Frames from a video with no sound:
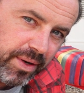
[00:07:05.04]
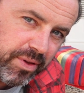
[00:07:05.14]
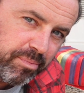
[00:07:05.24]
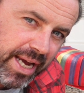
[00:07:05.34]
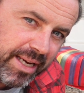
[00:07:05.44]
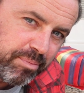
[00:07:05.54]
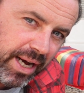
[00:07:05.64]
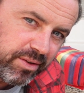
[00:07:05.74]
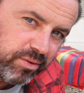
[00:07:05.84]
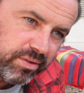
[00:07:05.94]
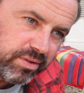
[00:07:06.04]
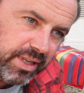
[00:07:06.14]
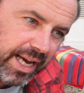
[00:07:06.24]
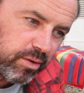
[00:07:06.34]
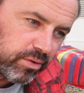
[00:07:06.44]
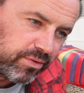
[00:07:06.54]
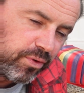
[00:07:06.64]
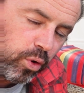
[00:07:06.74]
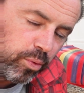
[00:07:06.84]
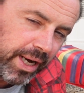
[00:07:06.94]
have the main panels out, the
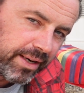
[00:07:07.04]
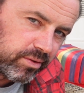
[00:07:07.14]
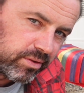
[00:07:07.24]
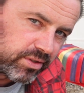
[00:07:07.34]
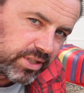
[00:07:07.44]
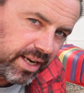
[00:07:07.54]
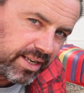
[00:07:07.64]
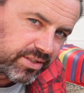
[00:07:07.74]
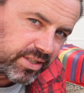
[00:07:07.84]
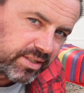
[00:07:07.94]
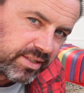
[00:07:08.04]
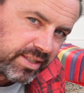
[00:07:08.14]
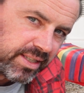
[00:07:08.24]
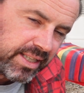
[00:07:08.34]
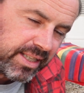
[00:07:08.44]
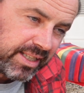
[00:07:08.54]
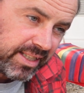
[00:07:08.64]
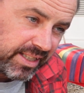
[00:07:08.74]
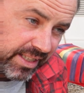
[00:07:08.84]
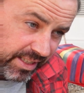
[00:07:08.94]
4 panels charging,
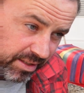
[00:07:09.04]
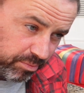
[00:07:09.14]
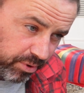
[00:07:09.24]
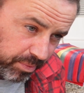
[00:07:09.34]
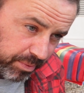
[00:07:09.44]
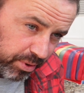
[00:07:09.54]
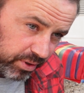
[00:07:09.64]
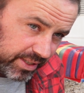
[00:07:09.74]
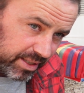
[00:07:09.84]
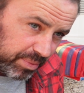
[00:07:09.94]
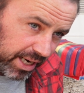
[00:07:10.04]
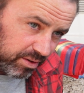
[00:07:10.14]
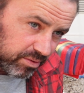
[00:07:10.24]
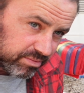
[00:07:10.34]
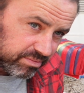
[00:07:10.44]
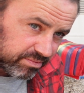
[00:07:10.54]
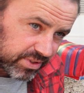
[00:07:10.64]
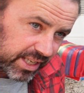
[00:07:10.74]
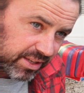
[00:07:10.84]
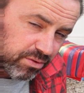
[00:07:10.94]
I'm probably pulling about,
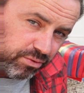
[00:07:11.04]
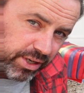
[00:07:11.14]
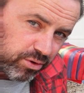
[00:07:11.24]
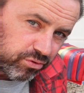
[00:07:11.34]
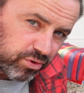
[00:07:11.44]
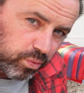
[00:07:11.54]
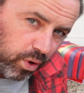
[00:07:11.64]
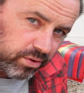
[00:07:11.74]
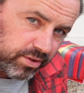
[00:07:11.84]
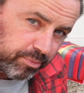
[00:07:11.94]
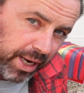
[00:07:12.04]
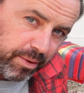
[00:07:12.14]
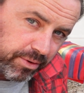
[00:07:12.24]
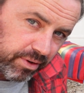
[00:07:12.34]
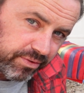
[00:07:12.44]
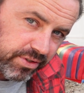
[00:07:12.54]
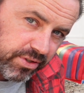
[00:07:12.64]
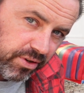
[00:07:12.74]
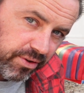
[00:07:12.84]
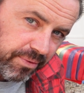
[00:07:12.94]
say, 300 watts of power off the
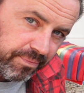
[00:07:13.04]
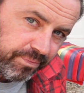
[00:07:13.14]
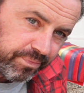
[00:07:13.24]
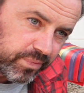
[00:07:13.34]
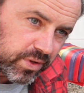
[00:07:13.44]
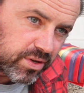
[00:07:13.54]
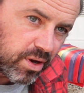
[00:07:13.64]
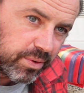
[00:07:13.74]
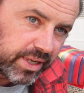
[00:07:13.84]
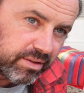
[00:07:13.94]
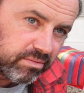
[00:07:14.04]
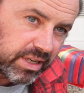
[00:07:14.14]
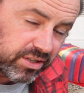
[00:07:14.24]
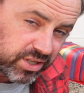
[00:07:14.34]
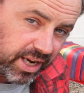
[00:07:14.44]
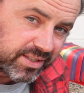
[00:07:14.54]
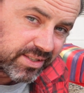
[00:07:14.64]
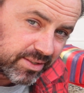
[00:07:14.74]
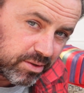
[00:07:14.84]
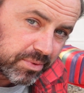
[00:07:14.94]
sun. So it
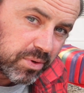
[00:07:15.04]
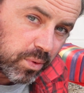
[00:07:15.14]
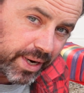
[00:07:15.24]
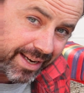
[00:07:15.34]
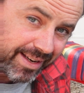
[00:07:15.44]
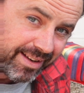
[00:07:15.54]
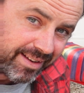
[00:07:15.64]
charges it up quick.